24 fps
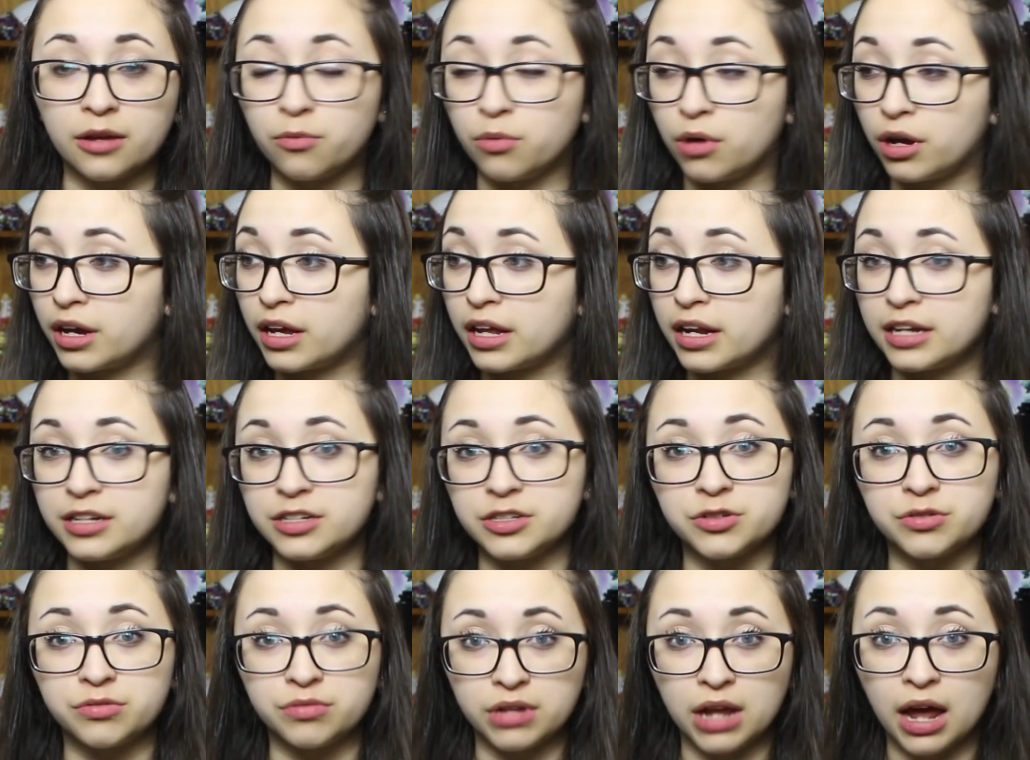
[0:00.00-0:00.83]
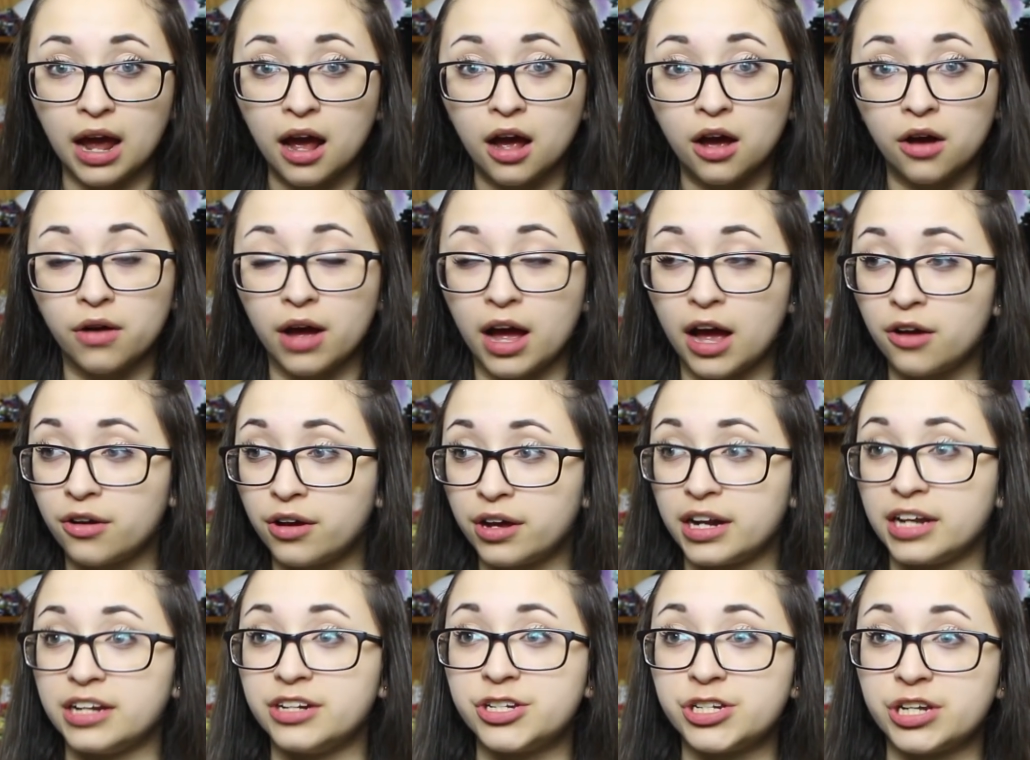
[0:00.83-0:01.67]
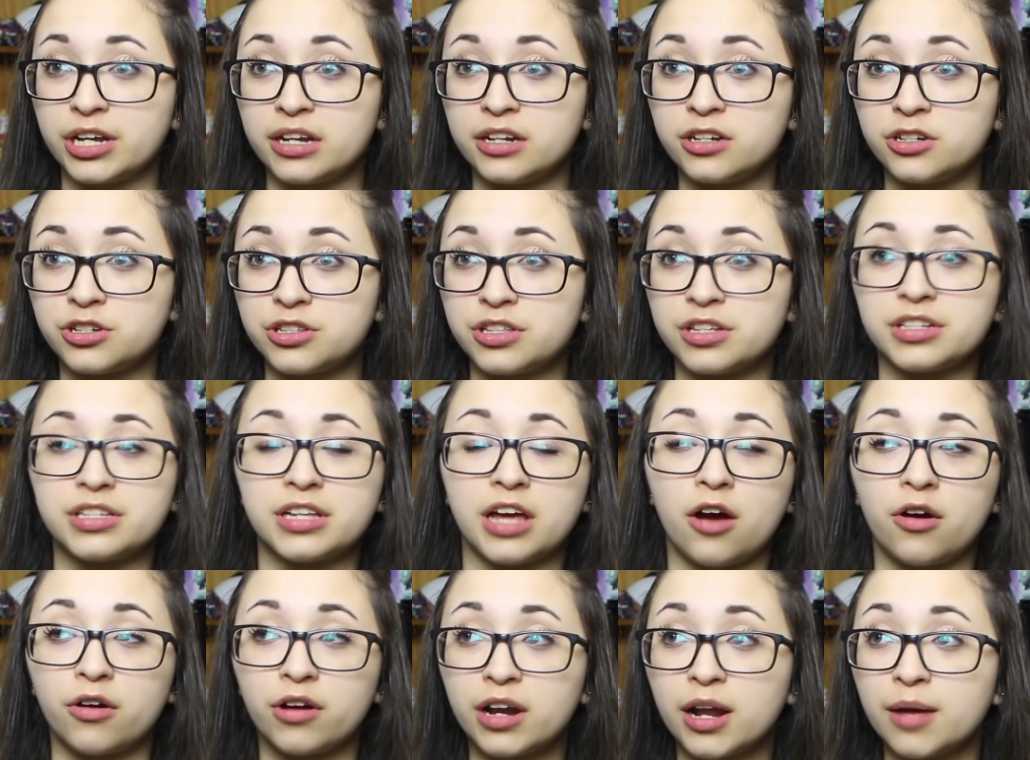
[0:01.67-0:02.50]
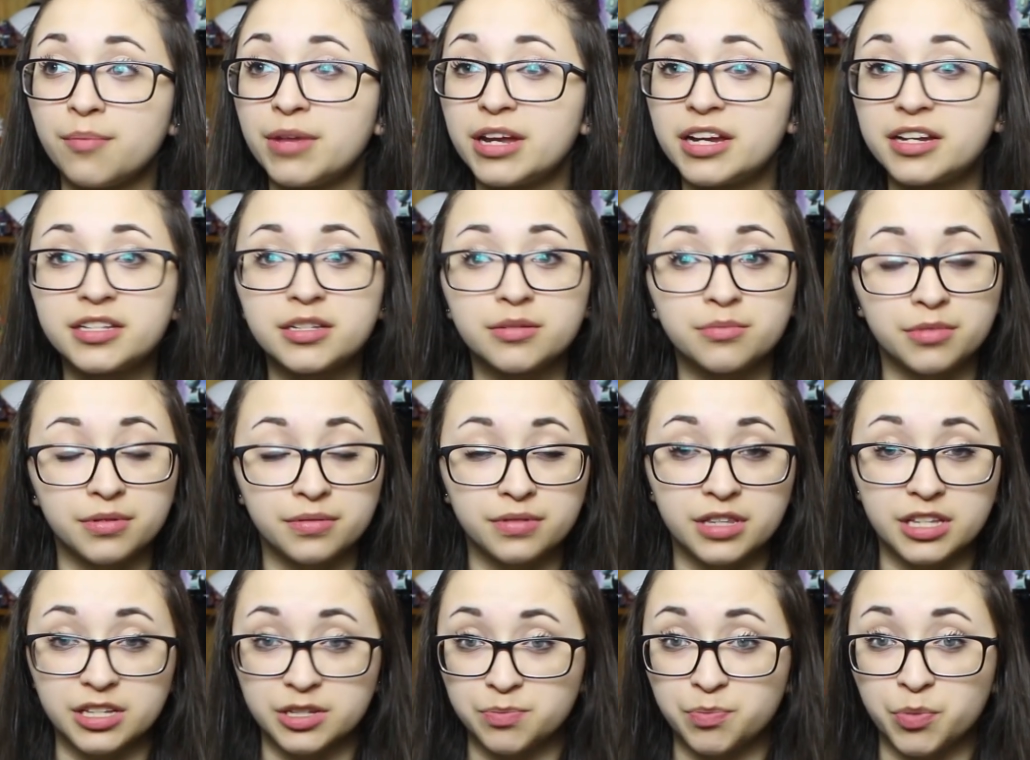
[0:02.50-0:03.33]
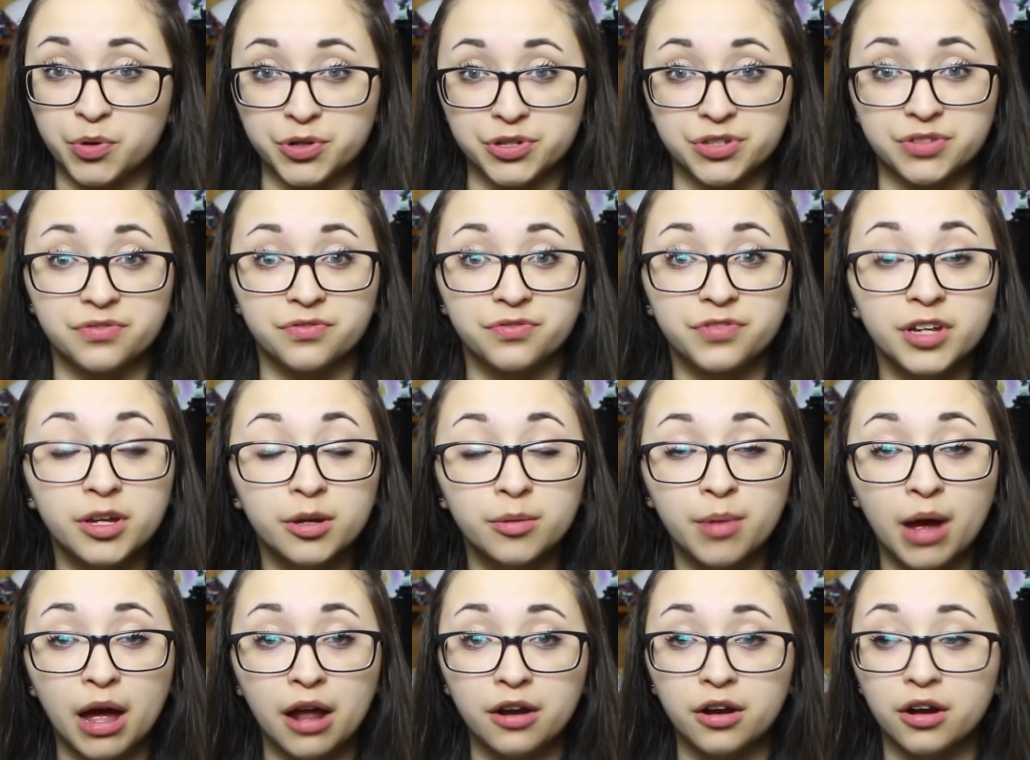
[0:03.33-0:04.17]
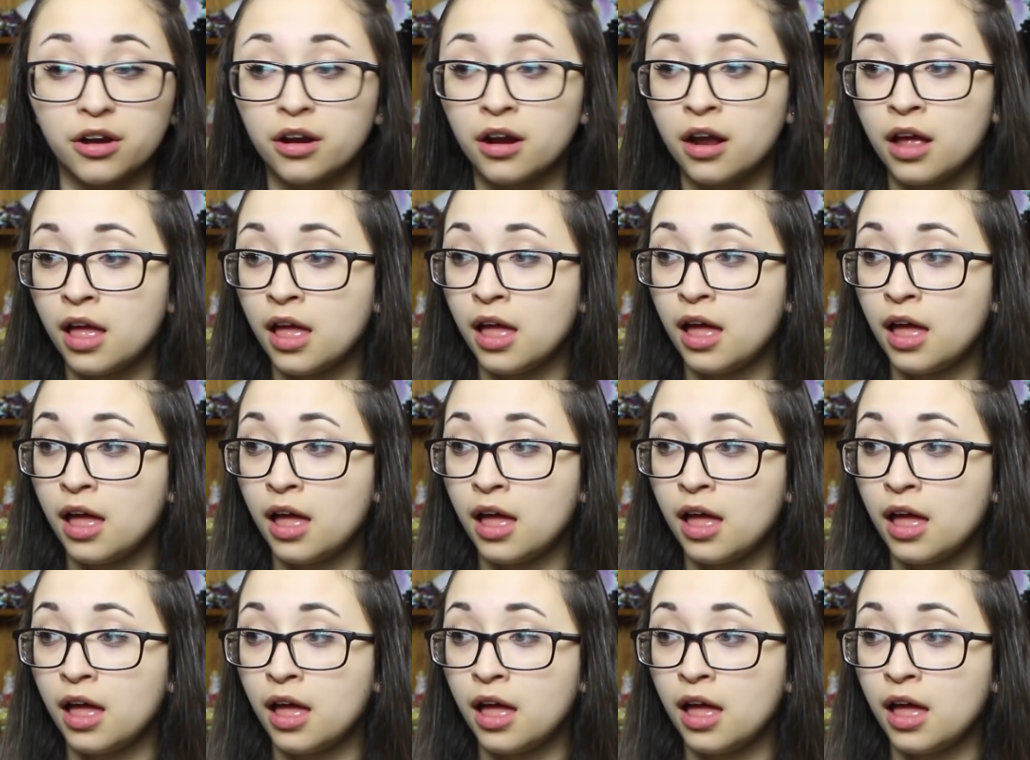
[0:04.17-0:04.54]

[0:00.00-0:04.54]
What can I do now? How can I change this? How can I make this person feel better?